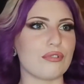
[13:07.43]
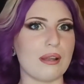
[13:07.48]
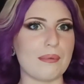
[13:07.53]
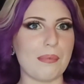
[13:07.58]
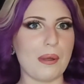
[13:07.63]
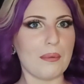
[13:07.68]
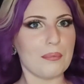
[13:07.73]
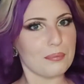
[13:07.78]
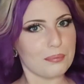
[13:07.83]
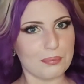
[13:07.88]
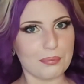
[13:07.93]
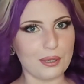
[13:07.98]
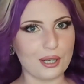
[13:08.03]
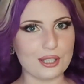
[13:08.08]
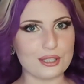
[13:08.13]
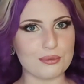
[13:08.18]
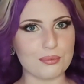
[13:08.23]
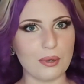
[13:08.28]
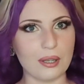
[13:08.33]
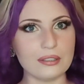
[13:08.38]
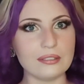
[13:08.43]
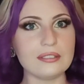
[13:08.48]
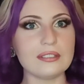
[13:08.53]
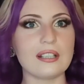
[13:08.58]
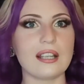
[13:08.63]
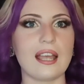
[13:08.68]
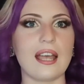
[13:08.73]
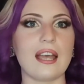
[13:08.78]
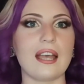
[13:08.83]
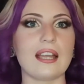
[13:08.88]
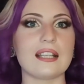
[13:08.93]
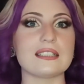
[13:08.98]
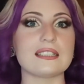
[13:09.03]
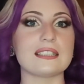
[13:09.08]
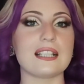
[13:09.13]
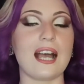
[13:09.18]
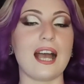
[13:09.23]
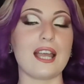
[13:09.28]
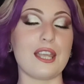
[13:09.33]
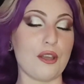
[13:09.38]
wrap up part one,
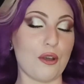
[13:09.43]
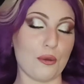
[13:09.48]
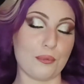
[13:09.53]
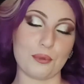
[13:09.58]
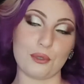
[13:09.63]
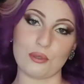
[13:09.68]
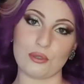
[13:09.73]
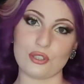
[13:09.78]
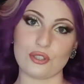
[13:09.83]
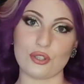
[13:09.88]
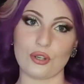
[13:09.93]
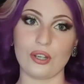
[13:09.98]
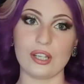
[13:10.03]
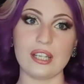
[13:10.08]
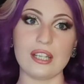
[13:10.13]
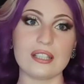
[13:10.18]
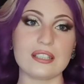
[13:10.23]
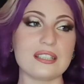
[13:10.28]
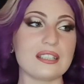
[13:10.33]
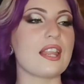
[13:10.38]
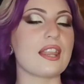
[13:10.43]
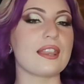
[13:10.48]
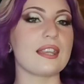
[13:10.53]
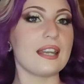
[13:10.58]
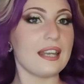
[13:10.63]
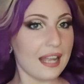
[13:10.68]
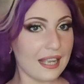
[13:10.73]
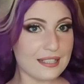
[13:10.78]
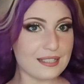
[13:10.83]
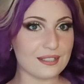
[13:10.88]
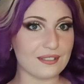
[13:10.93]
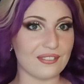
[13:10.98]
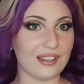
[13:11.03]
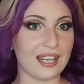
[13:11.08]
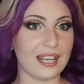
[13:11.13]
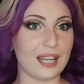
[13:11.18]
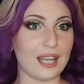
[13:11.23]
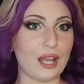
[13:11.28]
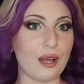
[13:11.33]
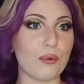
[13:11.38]
and I hope you enjoyed it. The next
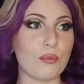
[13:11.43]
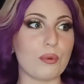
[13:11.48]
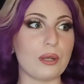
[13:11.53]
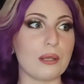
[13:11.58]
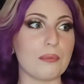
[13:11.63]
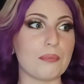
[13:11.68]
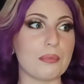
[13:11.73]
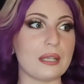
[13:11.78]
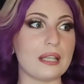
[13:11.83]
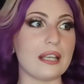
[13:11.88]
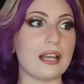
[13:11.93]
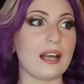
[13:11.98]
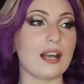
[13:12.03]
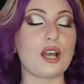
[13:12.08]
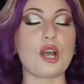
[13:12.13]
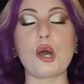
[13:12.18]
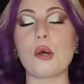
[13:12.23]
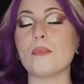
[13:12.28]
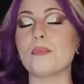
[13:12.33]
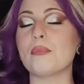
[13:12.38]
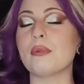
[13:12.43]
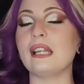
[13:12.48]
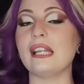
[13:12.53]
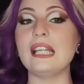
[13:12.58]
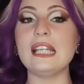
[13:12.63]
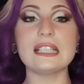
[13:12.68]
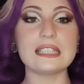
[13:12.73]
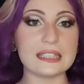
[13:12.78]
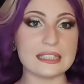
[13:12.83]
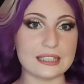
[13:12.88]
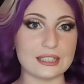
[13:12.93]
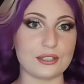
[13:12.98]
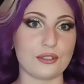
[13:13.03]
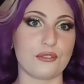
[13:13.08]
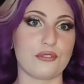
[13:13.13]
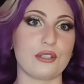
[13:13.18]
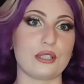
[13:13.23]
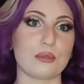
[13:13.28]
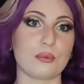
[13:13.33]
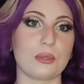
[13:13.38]
video will be a completely
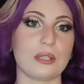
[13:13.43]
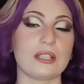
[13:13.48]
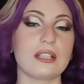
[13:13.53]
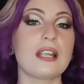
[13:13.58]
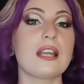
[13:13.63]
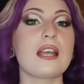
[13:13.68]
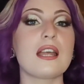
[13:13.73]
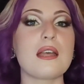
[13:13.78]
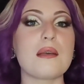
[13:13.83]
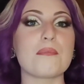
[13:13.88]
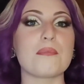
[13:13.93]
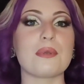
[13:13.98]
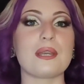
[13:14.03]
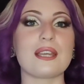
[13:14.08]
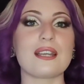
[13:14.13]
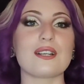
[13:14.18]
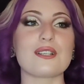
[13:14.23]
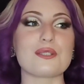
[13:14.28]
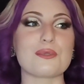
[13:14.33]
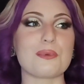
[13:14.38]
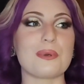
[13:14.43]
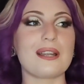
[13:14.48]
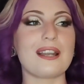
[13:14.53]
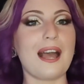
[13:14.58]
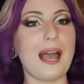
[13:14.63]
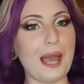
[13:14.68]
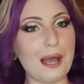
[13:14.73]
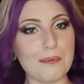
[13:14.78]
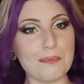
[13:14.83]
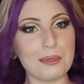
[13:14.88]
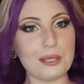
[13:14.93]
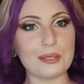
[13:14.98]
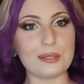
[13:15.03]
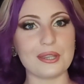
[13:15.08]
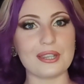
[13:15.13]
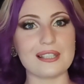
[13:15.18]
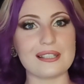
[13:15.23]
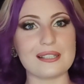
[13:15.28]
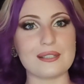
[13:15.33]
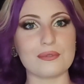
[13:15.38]
different one, because when I
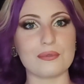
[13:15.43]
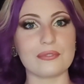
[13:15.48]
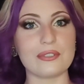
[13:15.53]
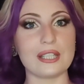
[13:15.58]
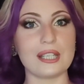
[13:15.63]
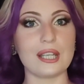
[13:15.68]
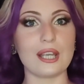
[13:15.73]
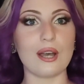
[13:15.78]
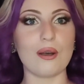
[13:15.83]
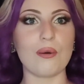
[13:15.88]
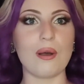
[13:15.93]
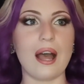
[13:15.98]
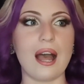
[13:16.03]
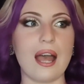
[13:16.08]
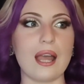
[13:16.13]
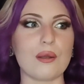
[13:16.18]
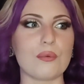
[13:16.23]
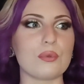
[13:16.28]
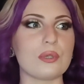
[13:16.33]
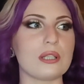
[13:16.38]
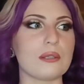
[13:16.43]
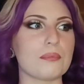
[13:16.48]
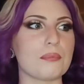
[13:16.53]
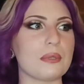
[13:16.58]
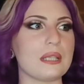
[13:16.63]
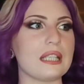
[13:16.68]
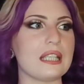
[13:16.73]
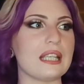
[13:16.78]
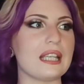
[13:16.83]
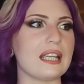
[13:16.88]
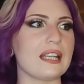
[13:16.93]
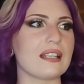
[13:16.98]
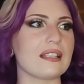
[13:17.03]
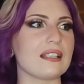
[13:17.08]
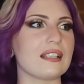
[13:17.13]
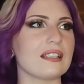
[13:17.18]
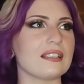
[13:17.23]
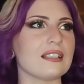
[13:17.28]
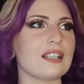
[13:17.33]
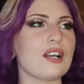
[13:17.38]
upload this video I will be in
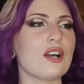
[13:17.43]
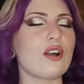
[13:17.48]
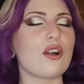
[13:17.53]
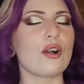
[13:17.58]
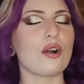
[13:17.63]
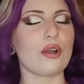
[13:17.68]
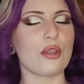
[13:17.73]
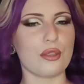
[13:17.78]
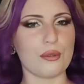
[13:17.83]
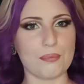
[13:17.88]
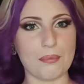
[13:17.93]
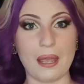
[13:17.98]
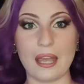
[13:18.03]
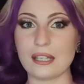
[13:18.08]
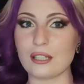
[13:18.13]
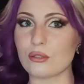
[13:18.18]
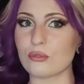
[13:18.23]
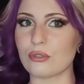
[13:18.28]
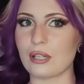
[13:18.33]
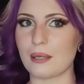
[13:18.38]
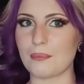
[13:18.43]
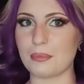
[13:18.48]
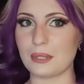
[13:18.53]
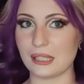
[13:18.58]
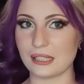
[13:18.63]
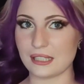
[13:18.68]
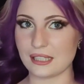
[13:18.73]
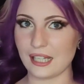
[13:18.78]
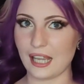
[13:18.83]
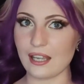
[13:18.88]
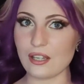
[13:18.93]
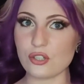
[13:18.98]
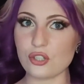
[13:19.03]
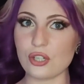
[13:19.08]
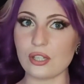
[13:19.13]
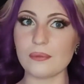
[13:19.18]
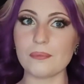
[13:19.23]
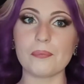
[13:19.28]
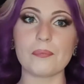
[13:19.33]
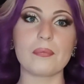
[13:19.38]
an orthopedic
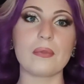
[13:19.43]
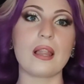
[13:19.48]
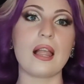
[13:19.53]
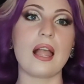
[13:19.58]
rehabilitation